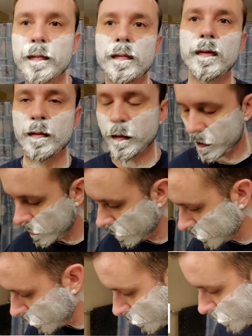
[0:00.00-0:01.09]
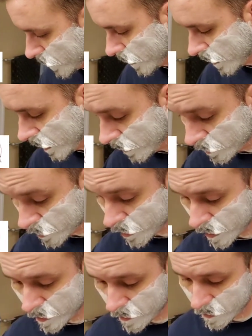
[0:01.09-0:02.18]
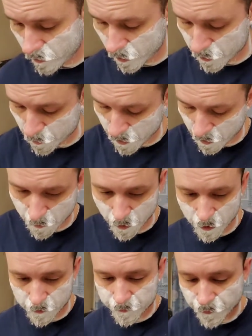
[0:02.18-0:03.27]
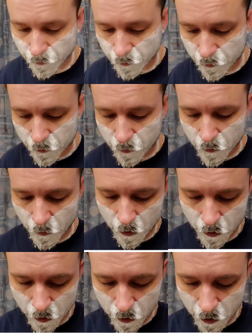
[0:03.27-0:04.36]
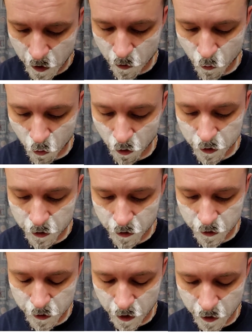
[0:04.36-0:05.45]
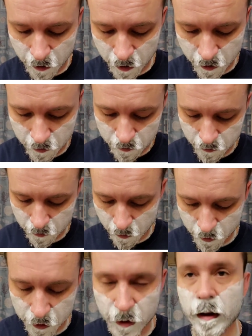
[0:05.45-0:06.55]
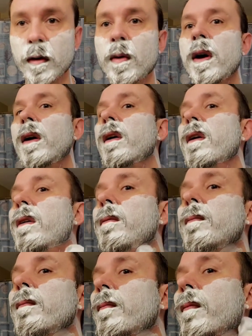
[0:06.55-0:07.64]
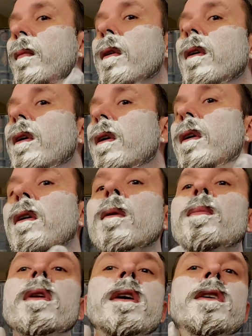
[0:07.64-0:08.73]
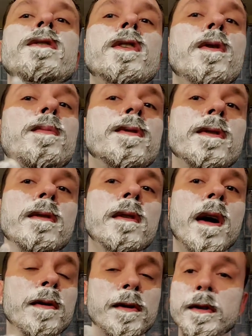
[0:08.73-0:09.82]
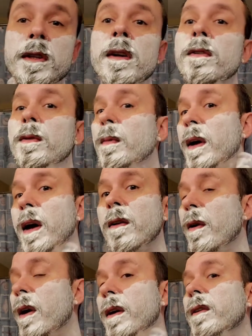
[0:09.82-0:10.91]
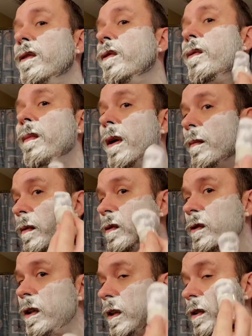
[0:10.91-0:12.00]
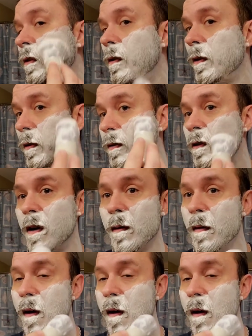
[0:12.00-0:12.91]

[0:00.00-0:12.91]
from McDuff's Grooming, and he was trying to explain to me how it works, because I recently acquired a couple of his soaps, and I was just telling him, like, I don't know how you do it, man, but geez, you do a good job.